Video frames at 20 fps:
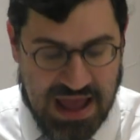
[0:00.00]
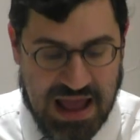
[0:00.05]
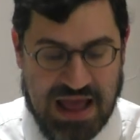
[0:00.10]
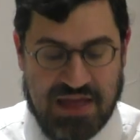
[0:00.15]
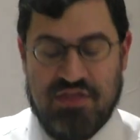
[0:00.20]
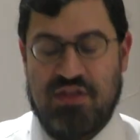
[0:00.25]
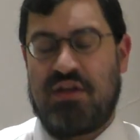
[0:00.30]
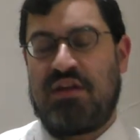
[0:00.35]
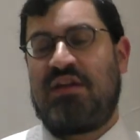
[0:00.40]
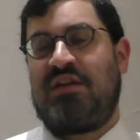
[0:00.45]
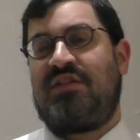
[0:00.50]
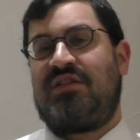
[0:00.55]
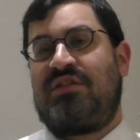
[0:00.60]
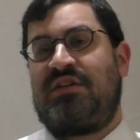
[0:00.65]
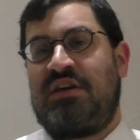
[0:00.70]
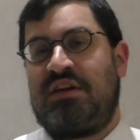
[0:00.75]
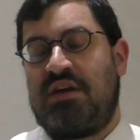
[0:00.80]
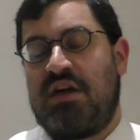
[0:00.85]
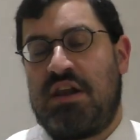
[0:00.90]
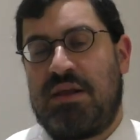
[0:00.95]
And the
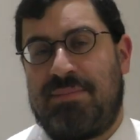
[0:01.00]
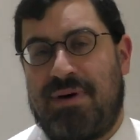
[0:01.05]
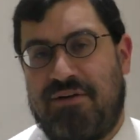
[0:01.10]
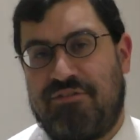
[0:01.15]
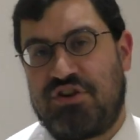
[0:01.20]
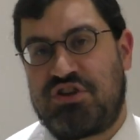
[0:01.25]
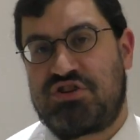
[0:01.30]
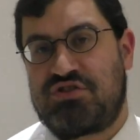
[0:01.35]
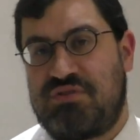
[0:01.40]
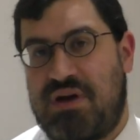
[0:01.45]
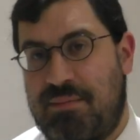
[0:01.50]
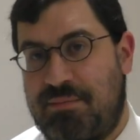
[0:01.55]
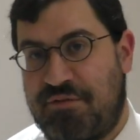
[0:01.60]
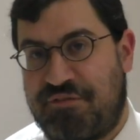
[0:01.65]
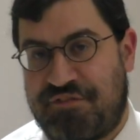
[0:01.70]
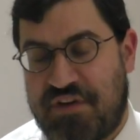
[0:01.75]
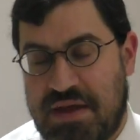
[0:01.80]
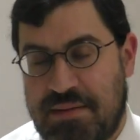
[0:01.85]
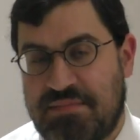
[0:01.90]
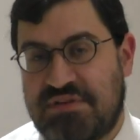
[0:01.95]
Lubavitcher Rebbe
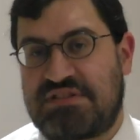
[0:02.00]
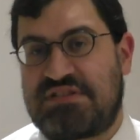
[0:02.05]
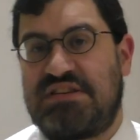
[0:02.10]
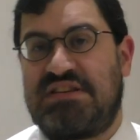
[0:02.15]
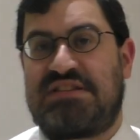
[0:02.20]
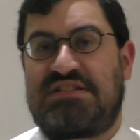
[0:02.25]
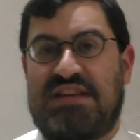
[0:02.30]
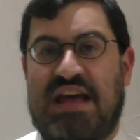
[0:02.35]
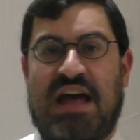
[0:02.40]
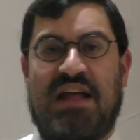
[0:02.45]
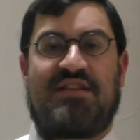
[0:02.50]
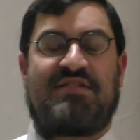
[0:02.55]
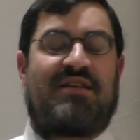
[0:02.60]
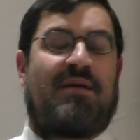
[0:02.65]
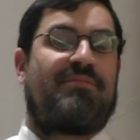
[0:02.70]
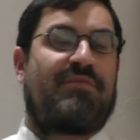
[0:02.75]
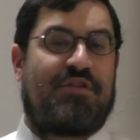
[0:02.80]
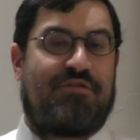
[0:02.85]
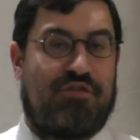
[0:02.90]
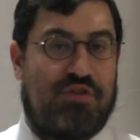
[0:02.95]
famously said
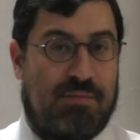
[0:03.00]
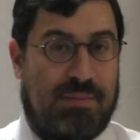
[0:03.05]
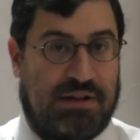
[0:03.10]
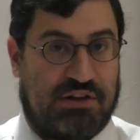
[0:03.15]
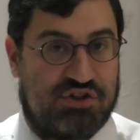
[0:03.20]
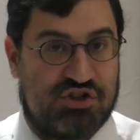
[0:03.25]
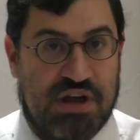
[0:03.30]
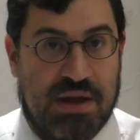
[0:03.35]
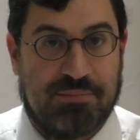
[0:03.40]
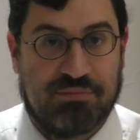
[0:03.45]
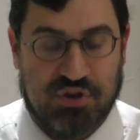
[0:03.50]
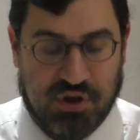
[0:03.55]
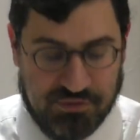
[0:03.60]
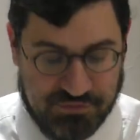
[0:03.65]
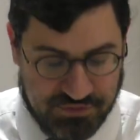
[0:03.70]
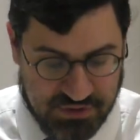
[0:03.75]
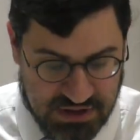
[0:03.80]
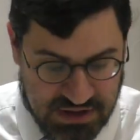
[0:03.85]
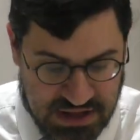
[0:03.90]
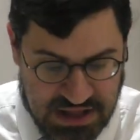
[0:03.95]
something from the Baal Shem
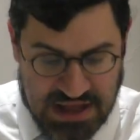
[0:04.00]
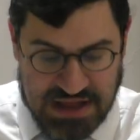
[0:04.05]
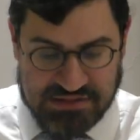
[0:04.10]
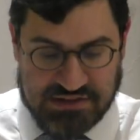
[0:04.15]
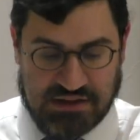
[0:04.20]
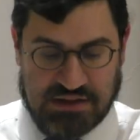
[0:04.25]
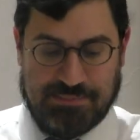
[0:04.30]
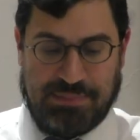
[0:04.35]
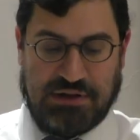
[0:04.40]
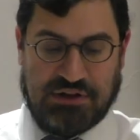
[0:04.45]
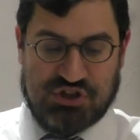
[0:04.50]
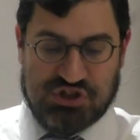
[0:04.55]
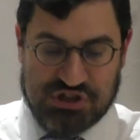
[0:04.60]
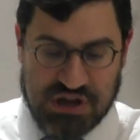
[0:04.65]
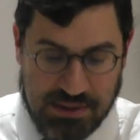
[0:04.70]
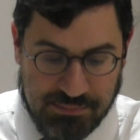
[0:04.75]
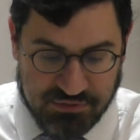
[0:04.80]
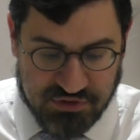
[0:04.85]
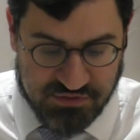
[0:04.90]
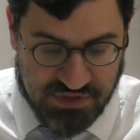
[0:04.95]
Tov, that the
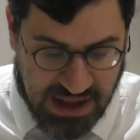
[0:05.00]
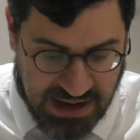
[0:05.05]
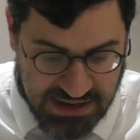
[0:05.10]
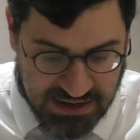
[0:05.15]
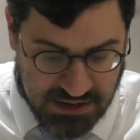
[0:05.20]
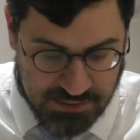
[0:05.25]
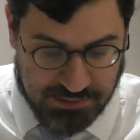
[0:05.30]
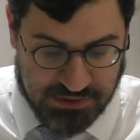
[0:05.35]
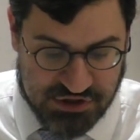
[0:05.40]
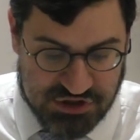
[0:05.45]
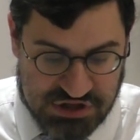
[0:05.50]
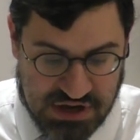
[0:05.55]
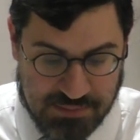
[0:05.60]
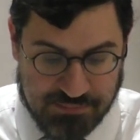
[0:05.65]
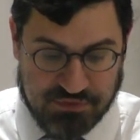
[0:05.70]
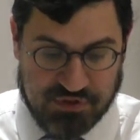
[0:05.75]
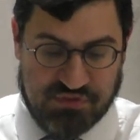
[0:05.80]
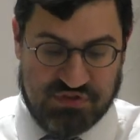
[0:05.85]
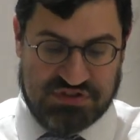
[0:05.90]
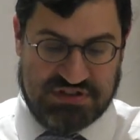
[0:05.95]
Heilige Baal
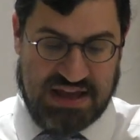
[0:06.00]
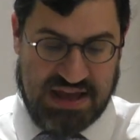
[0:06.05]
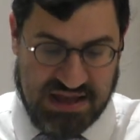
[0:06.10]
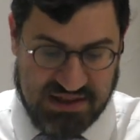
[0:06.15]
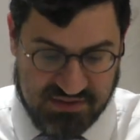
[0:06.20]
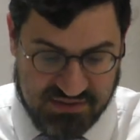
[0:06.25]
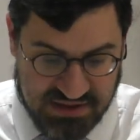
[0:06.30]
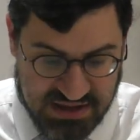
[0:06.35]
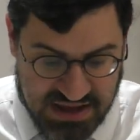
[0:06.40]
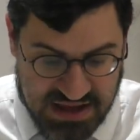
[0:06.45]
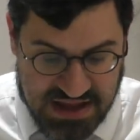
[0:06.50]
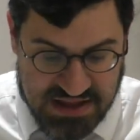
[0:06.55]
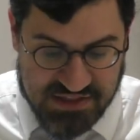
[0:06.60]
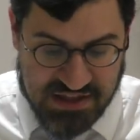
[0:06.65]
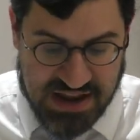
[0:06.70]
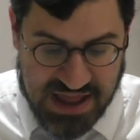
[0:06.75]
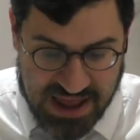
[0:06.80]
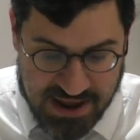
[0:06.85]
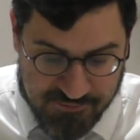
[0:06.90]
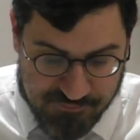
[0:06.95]
Shem Tov said
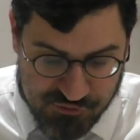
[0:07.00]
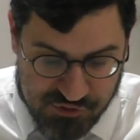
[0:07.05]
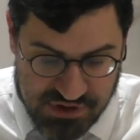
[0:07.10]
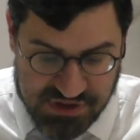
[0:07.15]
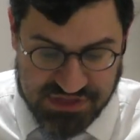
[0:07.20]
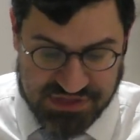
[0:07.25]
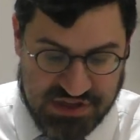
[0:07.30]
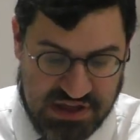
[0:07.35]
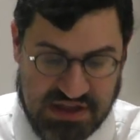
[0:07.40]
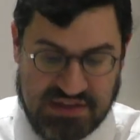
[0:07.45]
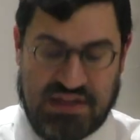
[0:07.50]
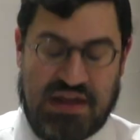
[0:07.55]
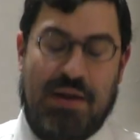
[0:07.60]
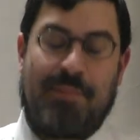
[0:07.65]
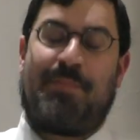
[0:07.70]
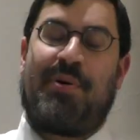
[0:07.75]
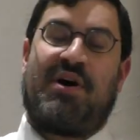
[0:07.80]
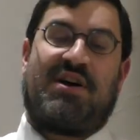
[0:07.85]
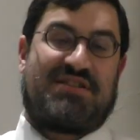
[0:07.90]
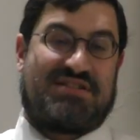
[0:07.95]
that everything that a
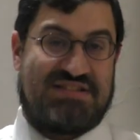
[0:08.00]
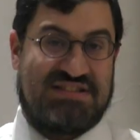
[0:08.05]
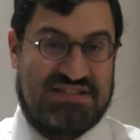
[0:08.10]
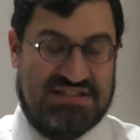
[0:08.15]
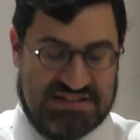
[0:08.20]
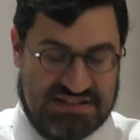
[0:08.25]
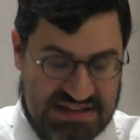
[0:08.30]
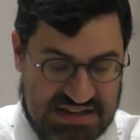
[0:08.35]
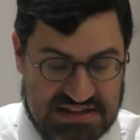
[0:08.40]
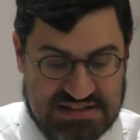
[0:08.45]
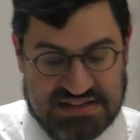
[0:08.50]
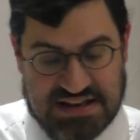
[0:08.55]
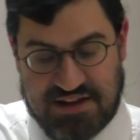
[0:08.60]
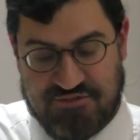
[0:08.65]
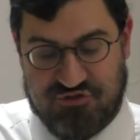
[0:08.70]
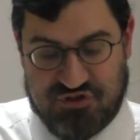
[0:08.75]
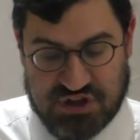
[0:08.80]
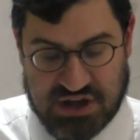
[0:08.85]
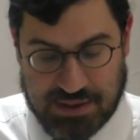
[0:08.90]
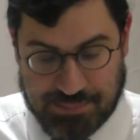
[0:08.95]
person sees and
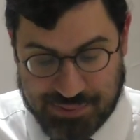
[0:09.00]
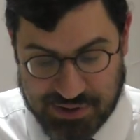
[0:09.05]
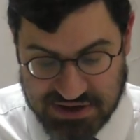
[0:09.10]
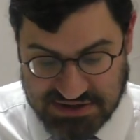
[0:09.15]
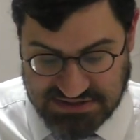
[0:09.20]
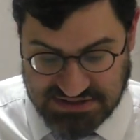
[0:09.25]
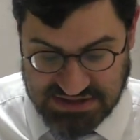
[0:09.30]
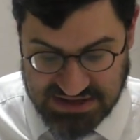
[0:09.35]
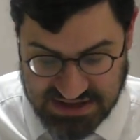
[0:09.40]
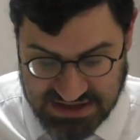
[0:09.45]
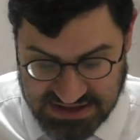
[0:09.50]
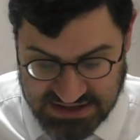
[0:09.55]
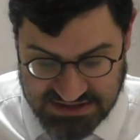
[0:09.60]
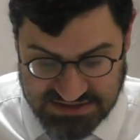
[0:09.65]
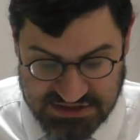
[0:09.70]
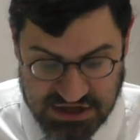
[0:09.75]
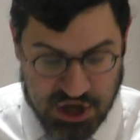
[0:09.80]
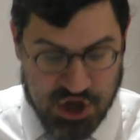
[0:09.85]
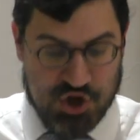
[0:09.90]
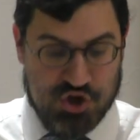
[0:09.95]
everything a person
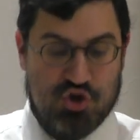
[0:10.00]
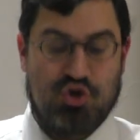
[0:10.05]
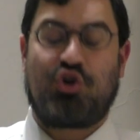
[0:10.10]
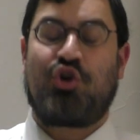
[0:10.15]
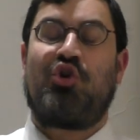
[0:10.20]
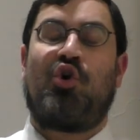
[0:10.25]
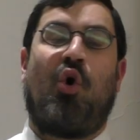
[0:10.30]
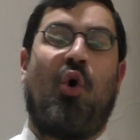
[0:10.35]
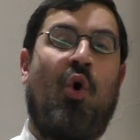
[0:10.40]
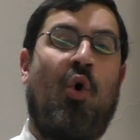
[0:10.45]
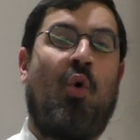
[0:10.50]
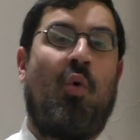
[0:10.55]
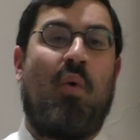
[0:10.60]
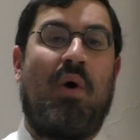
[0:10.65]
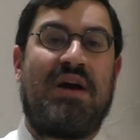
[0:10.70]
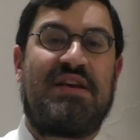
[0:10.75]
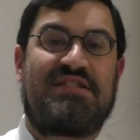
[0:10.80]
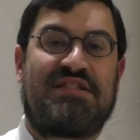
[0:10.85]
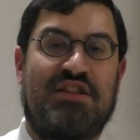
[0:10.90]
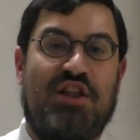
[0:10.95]
hears, you can
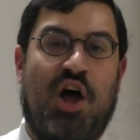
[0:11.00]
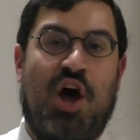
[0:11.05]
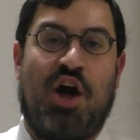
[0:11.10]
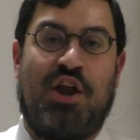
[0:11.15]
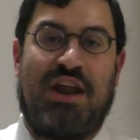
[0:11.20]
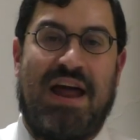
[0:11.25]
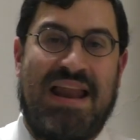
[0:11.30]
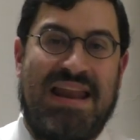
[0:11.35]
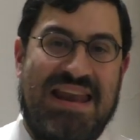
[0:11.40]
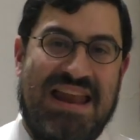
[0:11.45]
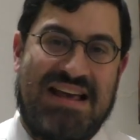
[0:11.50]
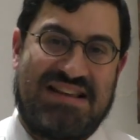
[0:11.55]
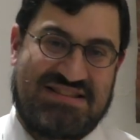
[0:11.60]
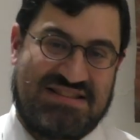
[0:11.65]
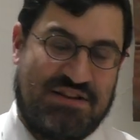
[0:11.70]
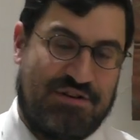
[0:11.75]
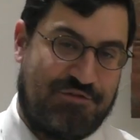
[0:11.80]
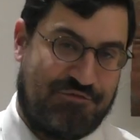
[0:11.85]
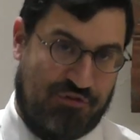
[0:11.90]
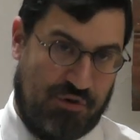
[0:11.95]
always learn a
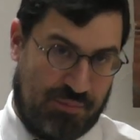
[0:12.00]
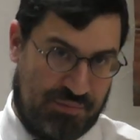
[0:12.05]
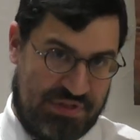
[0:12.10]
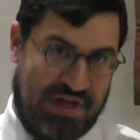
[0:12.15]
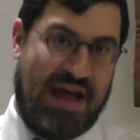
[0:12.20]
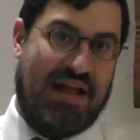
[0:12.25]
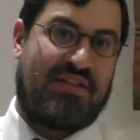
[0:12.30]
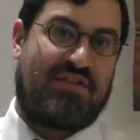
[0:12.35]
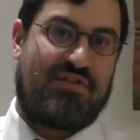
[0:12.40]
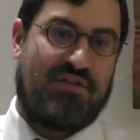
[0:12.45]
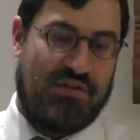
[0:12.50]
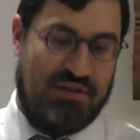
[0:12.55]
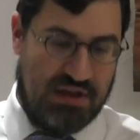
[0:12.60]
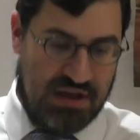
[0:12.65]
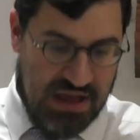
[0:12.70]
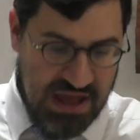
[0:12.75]
lesson from that.